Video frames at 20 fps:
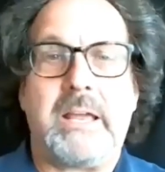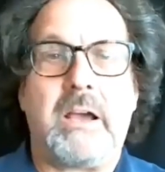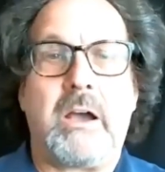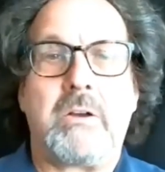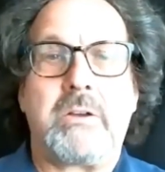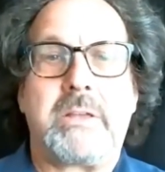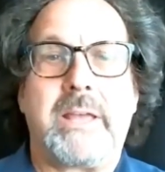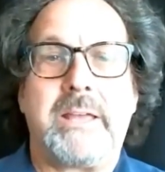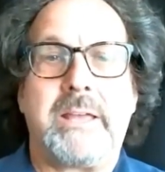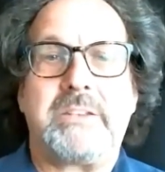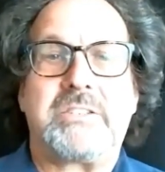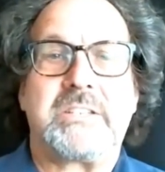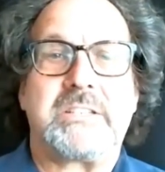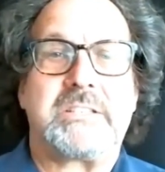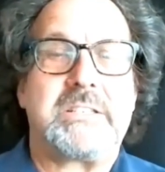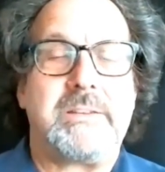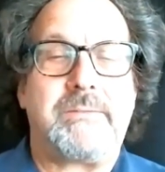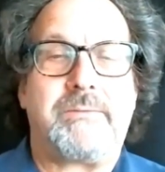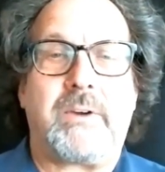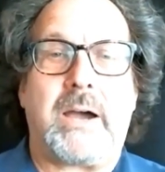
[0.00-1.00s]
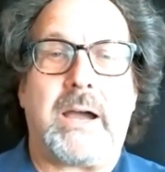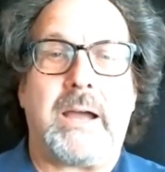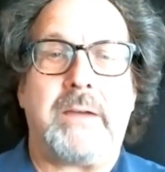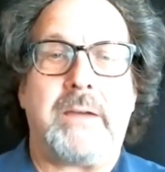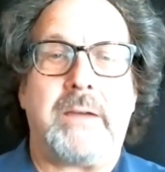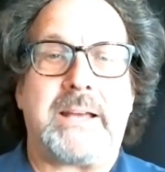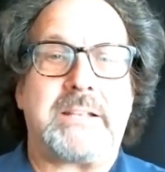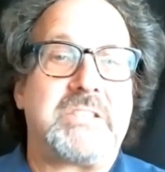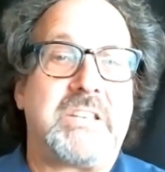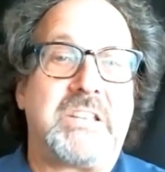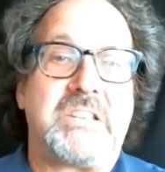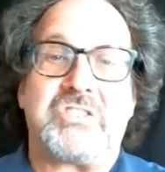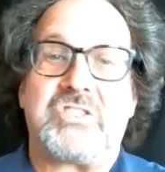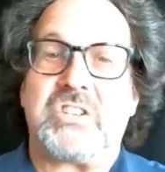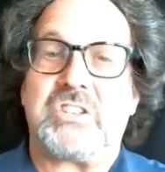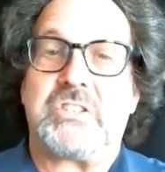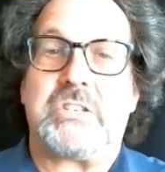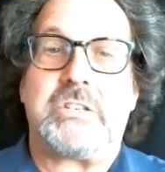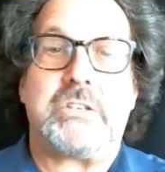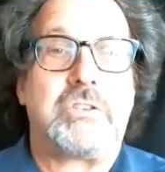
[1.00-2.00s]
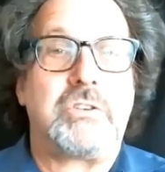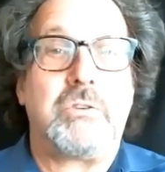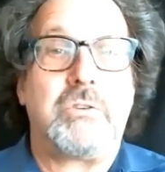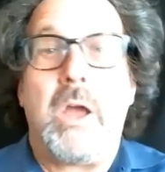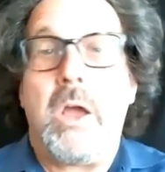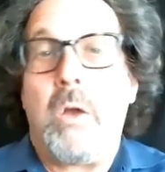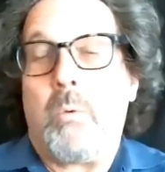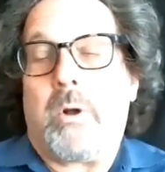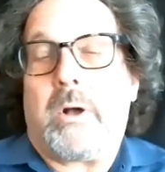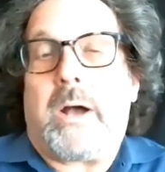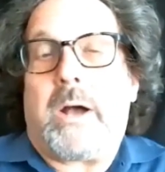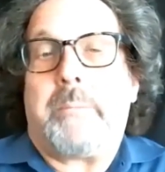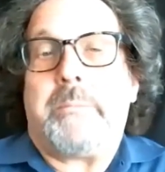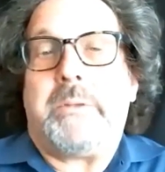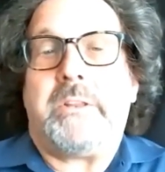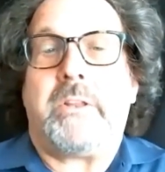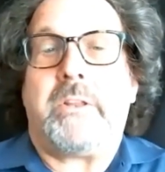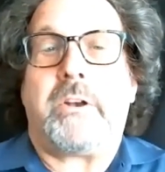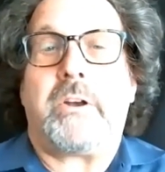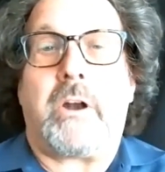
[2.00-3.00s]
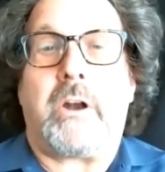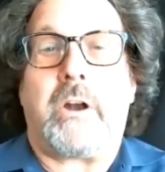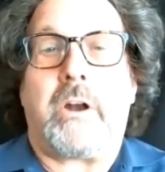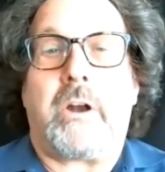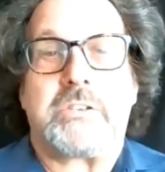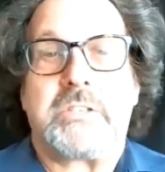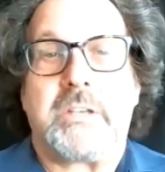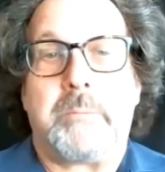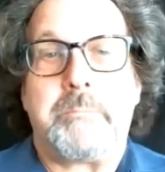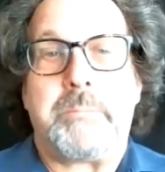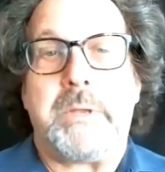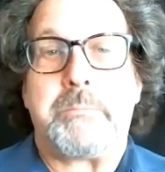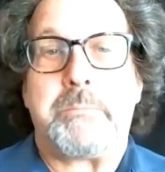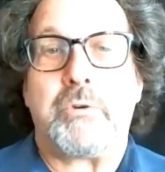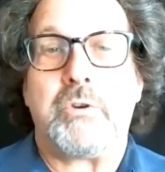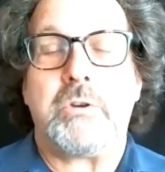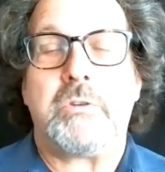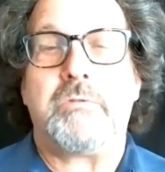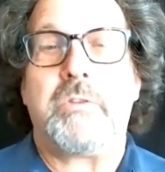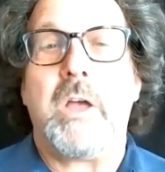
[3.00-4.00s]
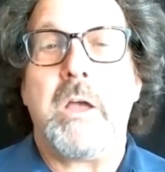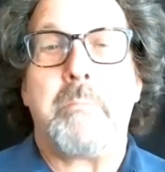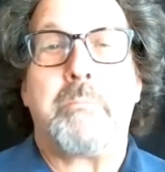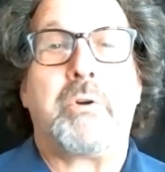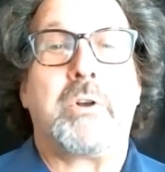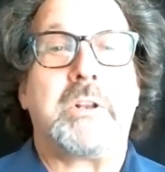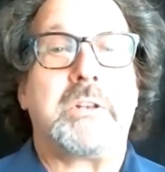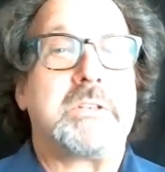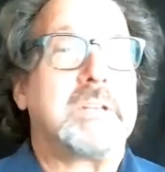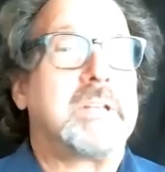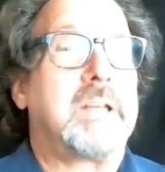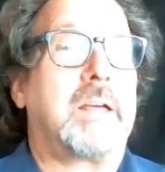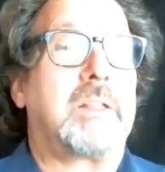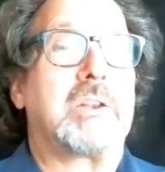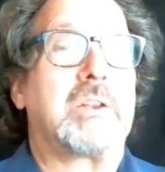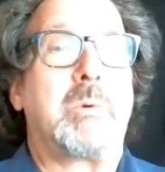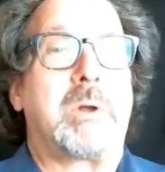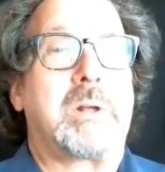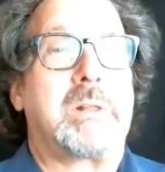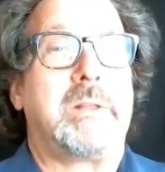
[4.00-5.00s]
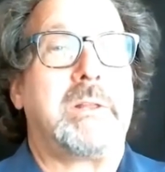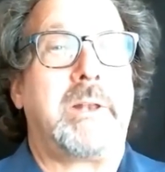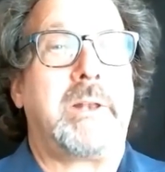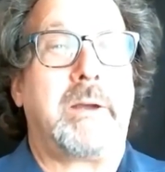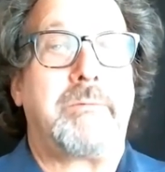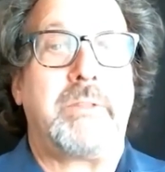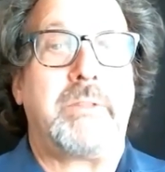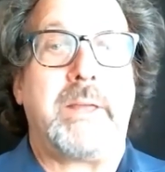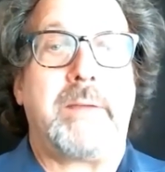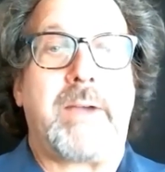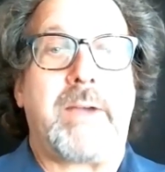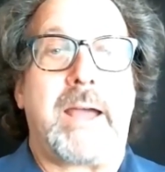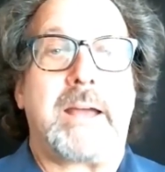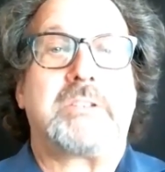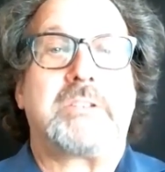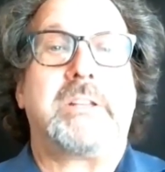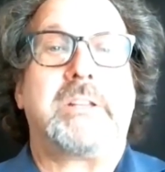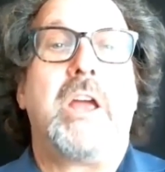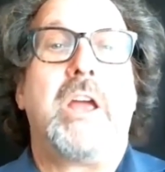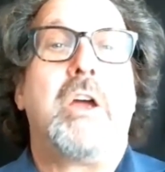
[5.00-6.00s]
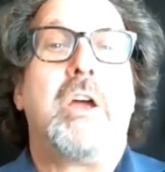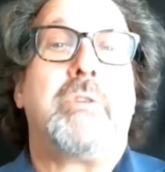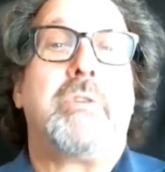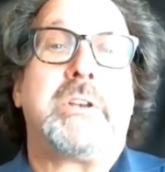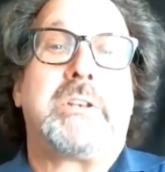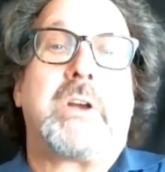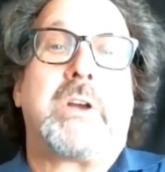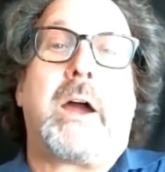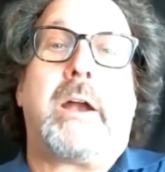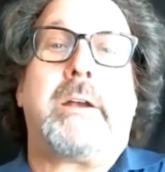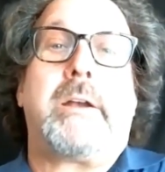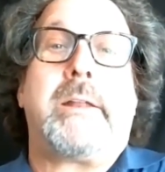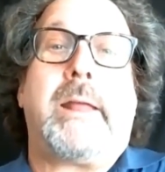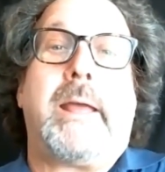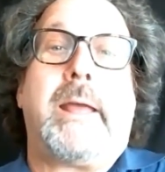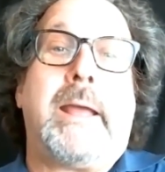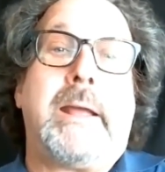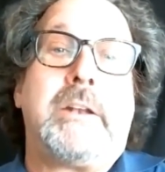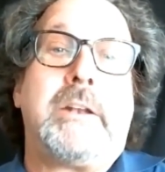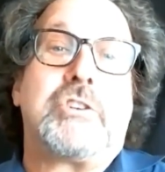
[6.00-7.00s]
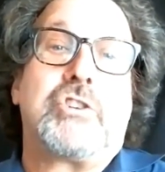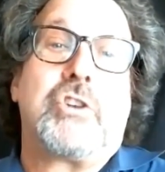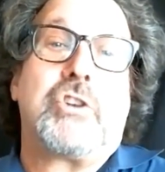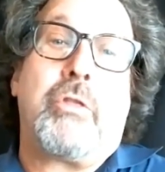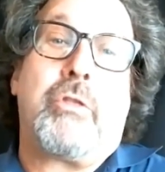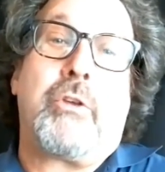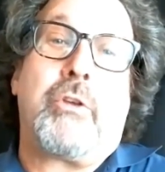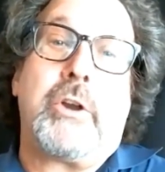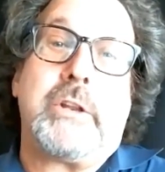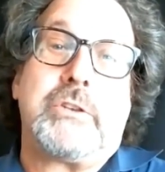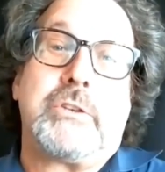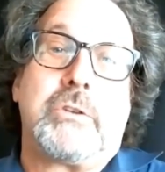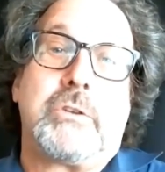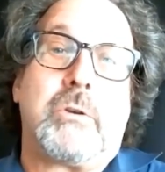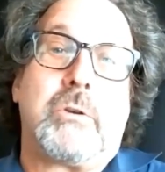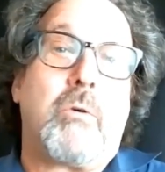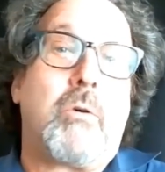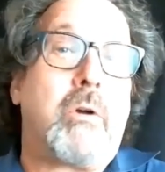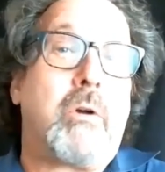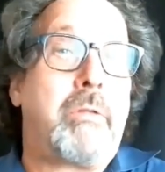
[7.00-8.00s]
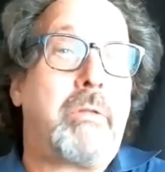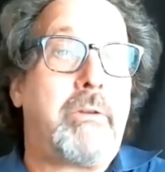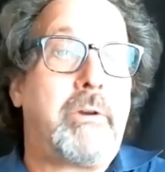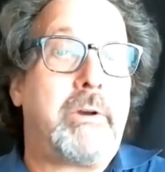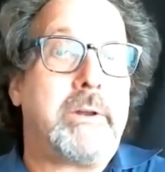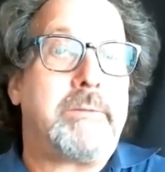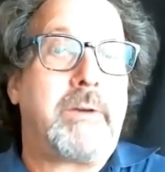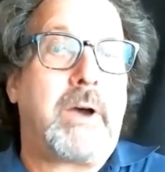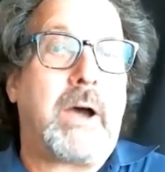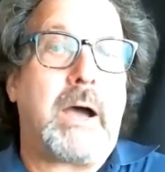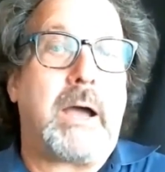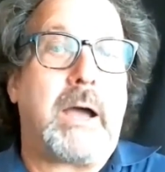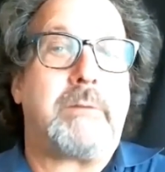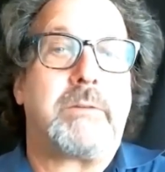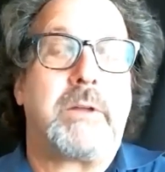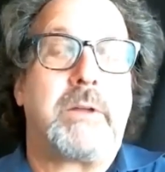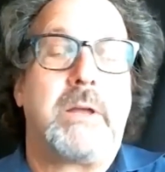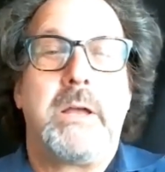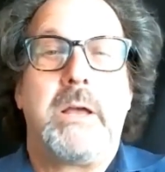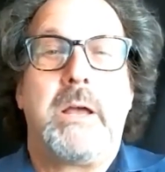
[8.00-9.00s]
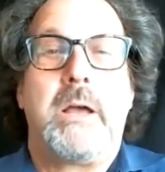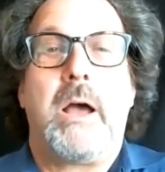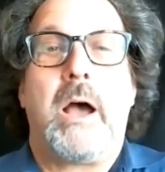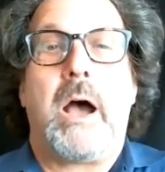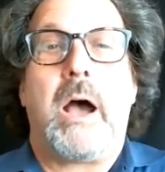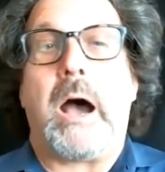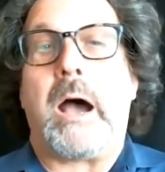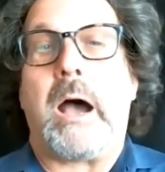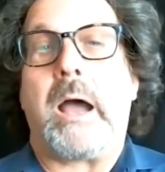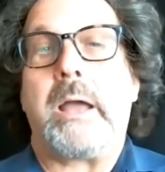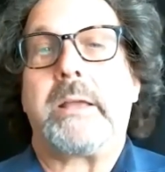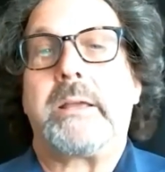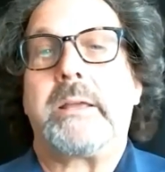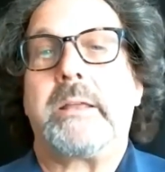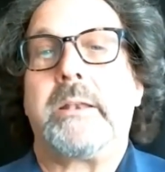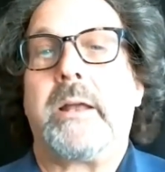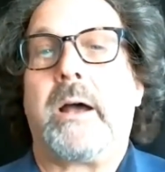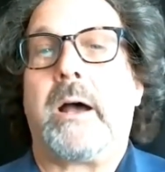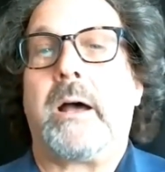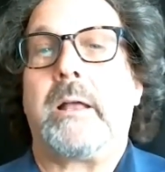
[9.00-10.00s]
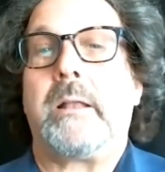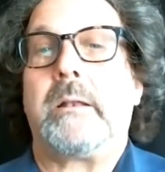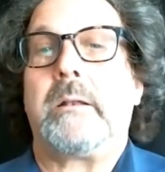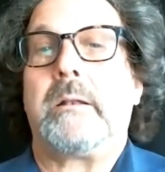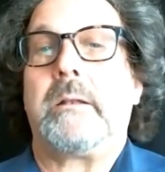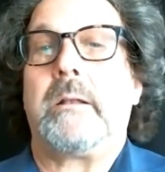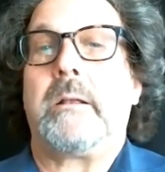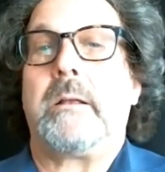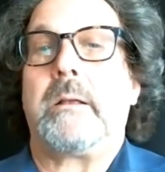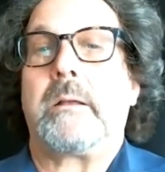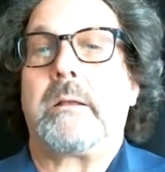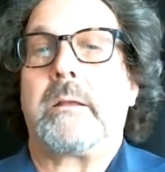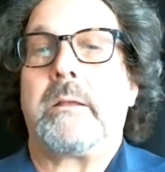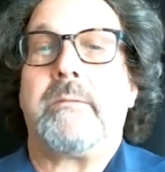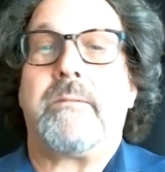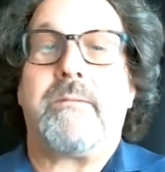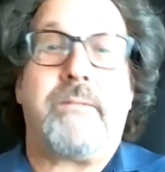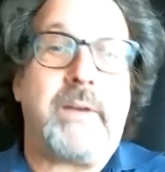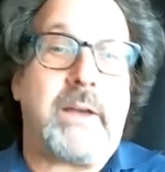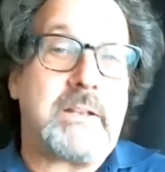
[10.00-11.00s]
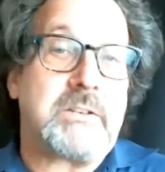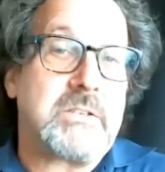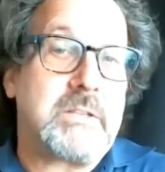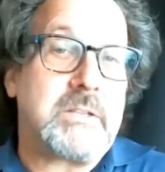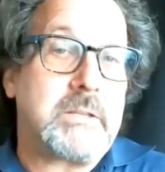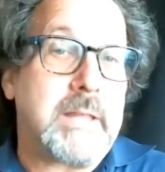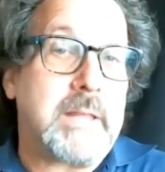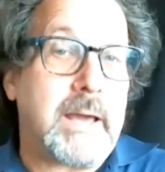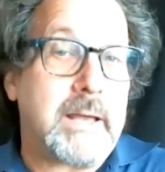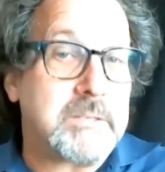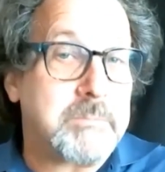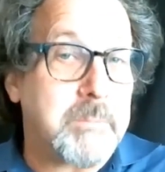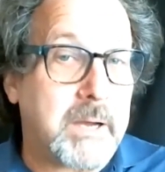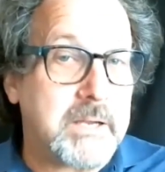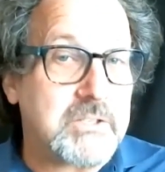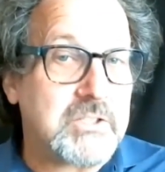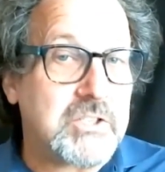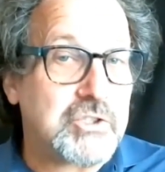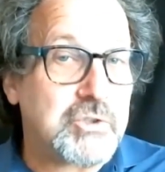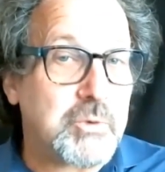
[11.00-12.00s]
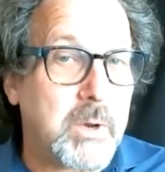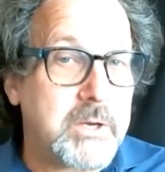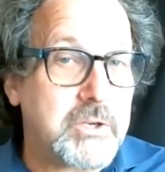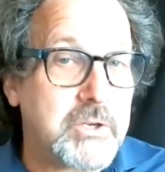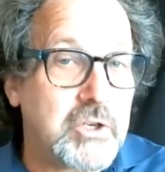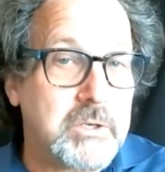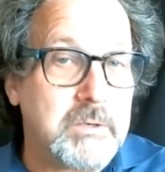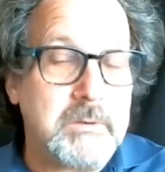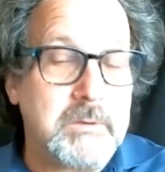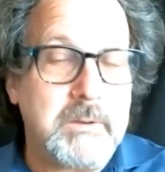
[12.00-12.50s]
okay, 65, that's it, 62. Well, I mean, there are some people who've put it together quickly enough, and they've actually retired at age 32 or 35. I cannot confess that that is my situation.